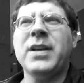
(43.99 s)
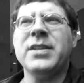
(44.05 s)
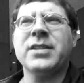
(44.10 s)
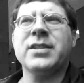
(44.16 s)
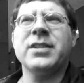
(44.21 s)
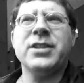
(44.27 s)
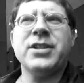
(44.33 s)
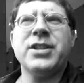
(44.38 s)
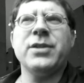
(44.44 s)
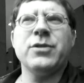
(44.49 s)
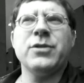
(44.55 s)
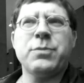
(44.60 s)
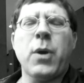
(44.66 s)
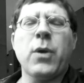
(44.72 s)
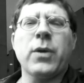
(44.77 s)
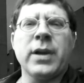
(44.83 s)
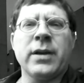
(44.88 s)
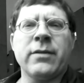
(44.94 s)
but basically she
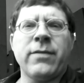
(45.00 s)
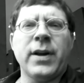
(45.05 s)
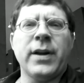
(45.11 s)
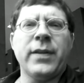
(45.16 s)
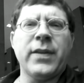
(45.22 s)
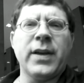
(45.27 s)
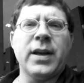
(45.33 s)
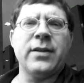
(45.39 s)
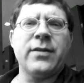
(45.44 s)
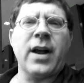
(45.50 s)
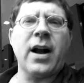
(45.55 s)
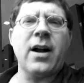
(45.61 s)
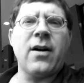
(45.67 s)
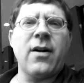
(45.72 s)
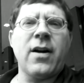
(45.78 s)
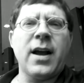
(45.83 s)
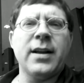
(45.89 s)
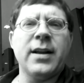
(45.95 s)
was poking fun at the
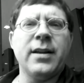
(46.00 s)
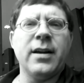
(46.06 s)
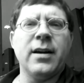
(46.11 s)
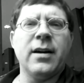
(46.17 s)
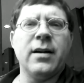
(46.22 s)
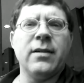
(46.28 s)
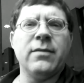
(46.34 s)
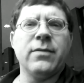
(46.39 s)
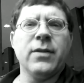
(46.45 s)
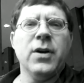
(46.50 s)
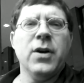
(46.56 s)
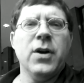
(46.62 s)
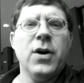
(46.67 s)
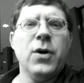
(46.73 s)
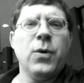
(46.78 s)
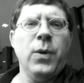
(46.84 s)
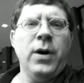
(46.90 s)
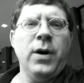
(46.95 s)
entire idea
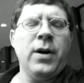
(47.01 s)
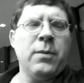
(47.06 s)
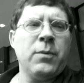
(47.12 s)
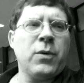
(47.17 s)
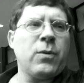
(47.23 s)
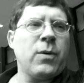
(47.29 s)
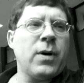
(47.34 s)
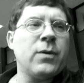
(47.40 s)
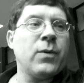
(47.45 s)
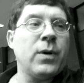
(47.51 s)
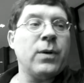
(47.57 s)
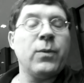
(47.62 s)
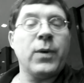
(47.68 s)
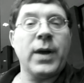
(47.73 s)
of we're number one